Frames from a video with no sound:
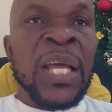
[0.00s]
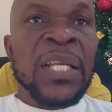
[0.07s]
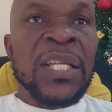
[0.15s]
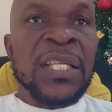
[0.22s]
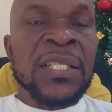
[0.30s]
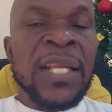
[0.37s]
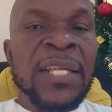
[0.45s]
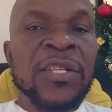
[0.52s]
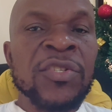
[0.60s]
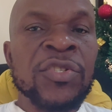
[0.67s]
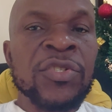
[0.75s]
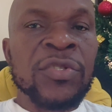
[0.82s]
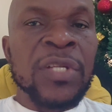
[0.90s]
This
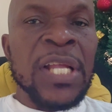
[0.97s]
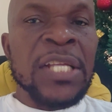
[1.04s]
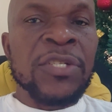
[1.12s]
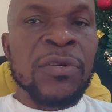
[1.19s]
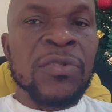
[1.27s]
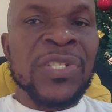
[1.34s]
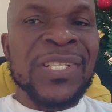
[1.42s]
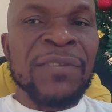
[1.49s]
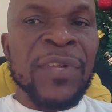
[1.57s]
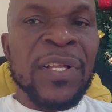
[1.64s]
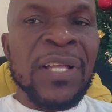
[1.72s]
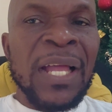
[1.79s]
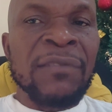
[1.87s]
legislation
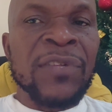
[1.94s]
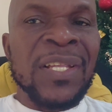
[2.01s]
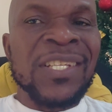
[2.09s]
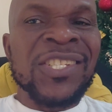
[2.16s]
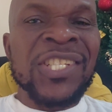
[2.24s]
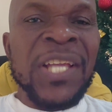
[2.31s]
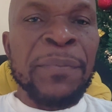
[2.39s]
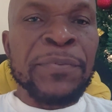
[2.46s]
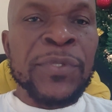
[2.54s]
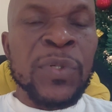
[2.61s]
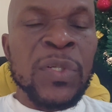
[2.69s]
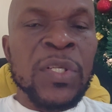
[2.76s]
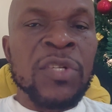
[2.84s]
significantly shaped